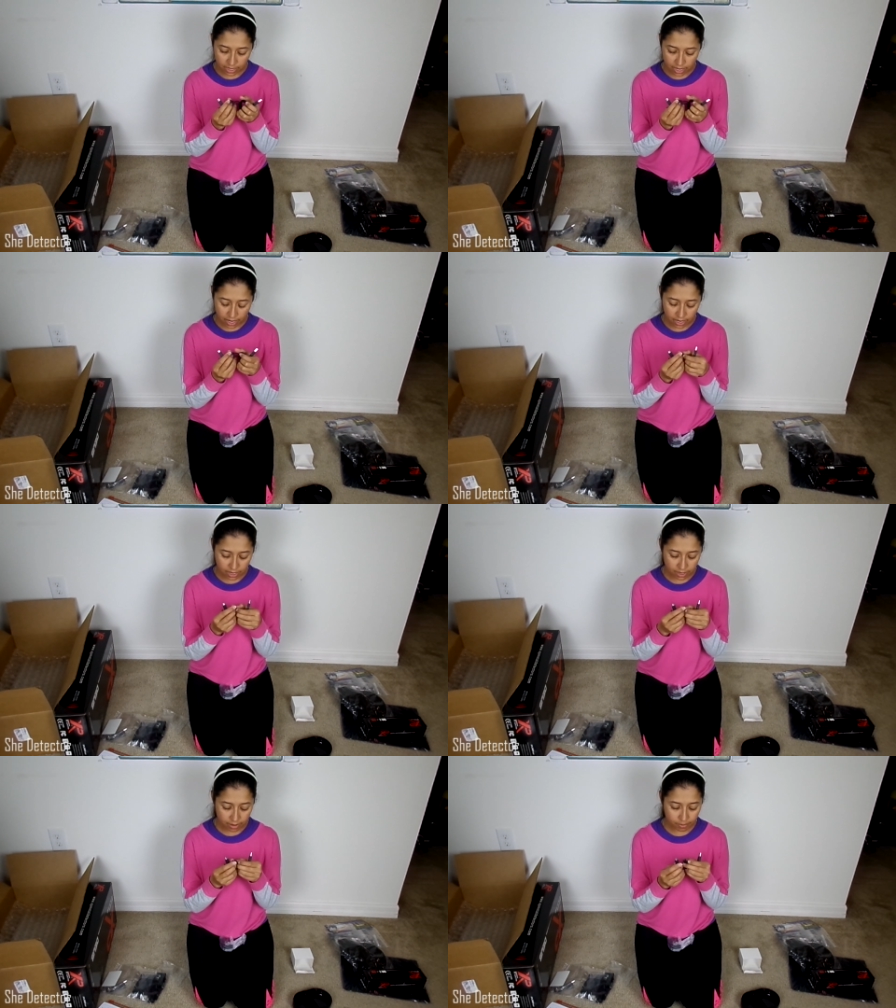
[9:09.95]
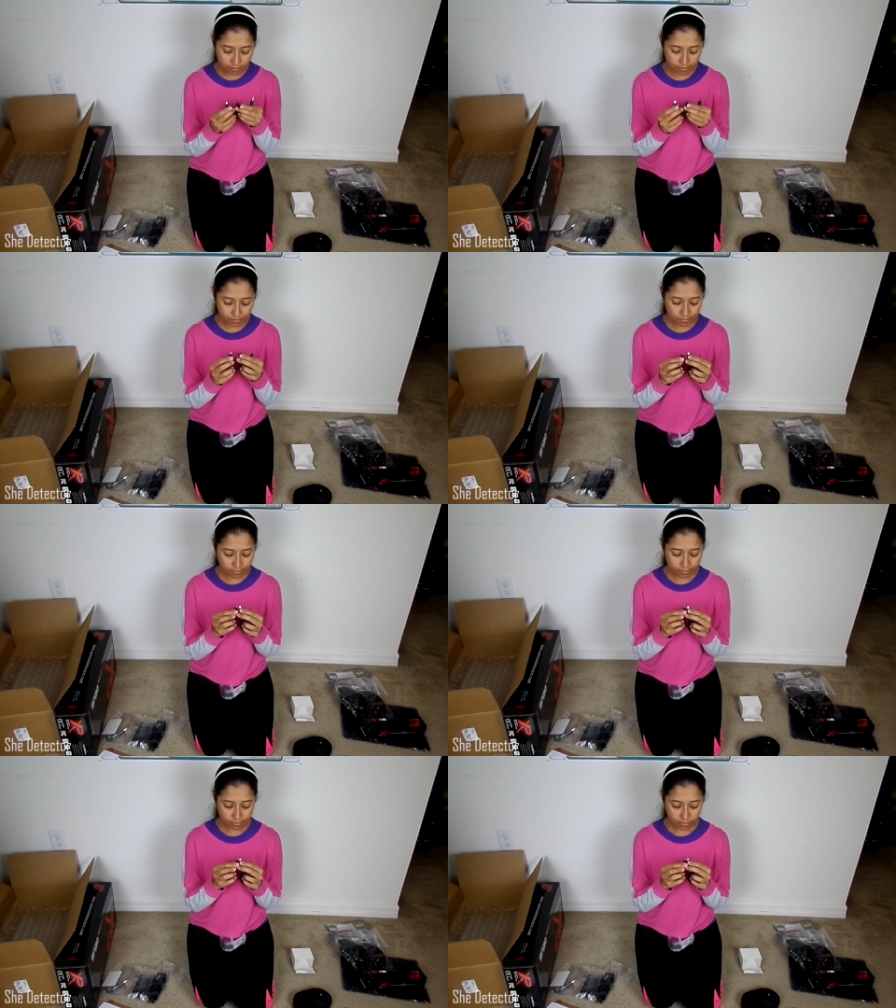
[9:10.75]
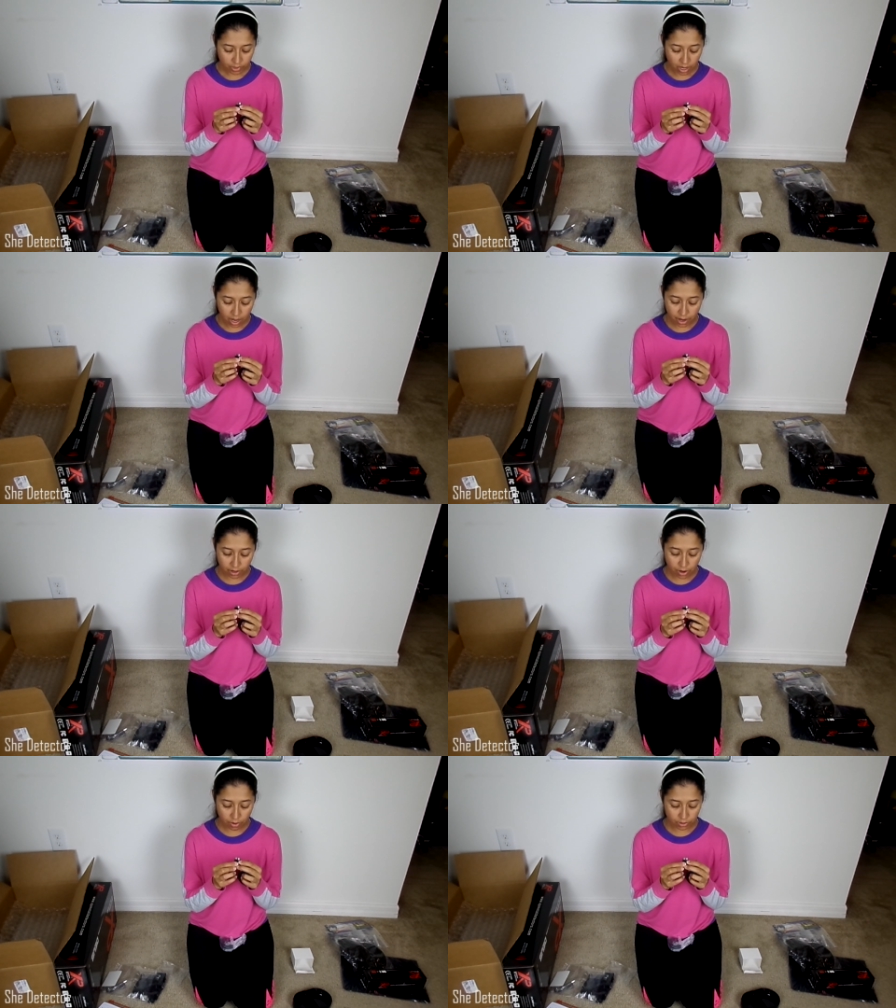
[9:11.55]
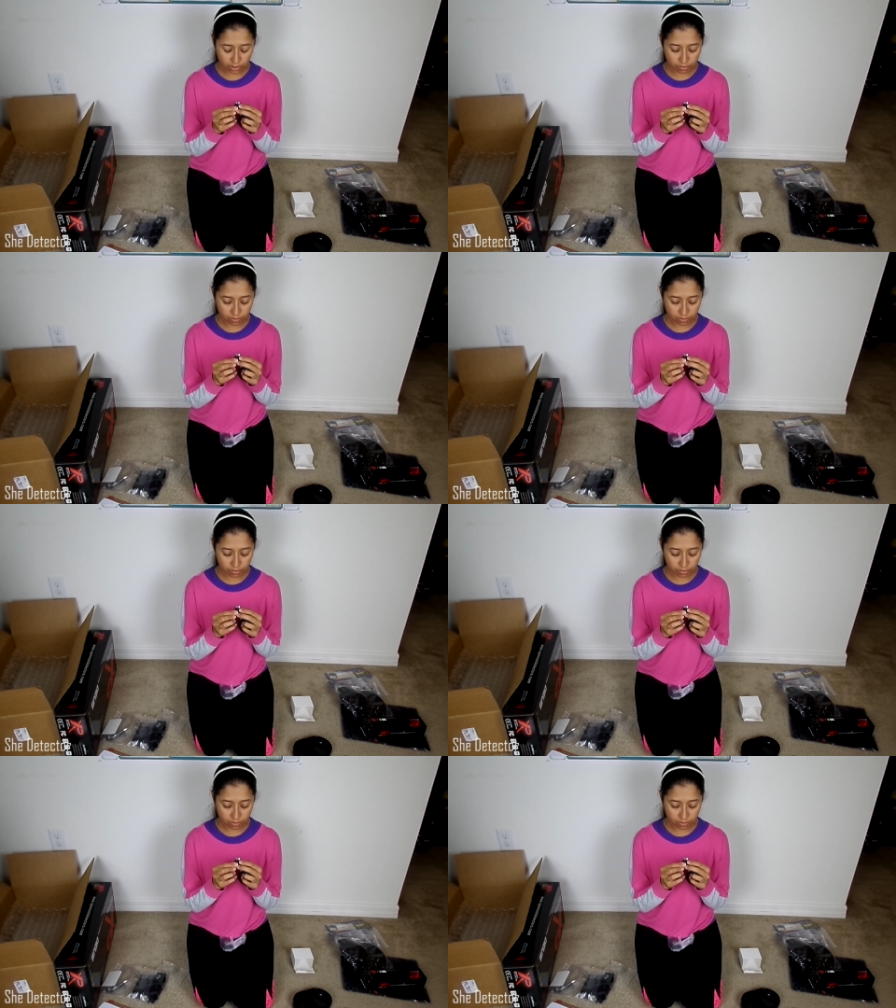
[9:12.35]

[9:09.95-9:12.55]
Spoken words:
then I don't know,